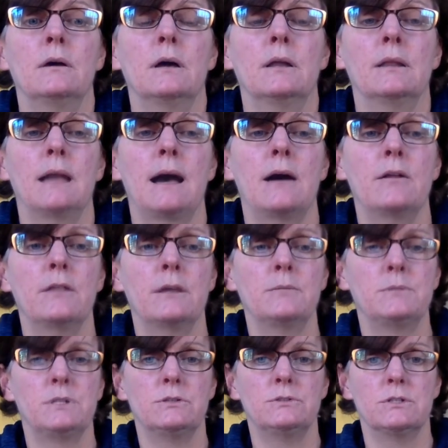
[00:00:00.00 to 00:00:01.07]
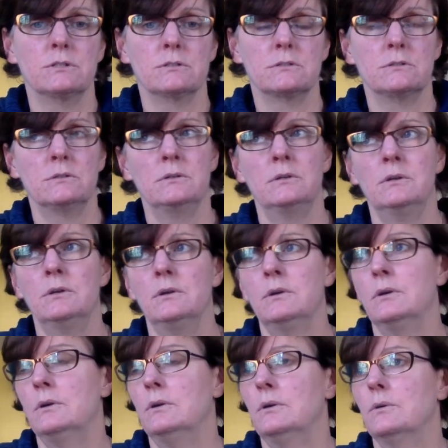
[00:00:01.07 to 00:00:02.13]
allow them to just
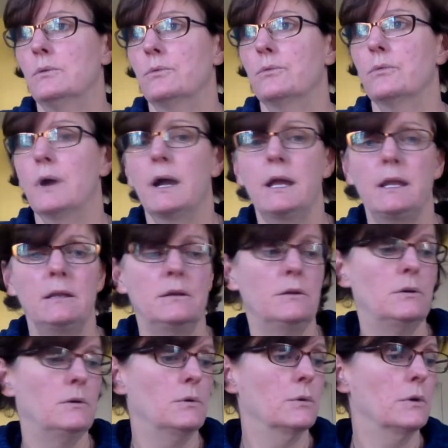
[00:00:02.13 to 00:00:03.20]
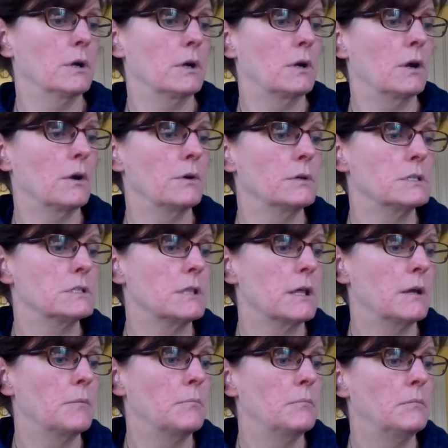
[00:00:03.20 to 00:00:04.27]
write or encourage
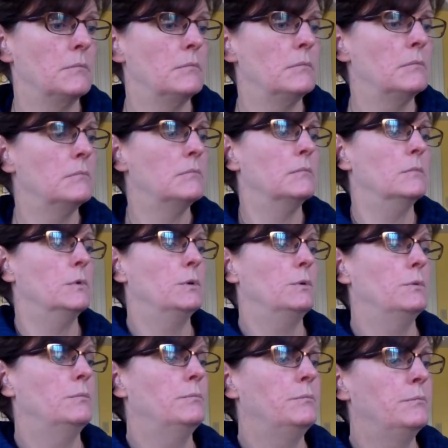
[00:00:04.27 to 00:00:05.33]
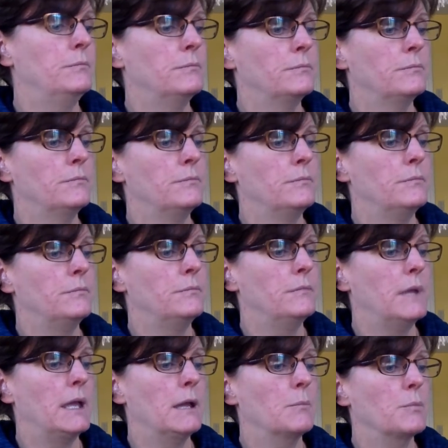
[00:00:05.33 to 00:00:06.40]
them. Ooh,
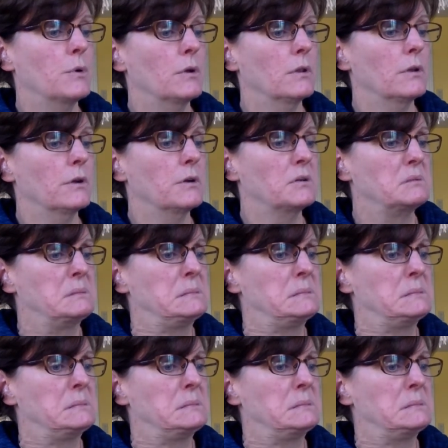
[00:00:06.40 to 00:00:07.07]
Amber Alert.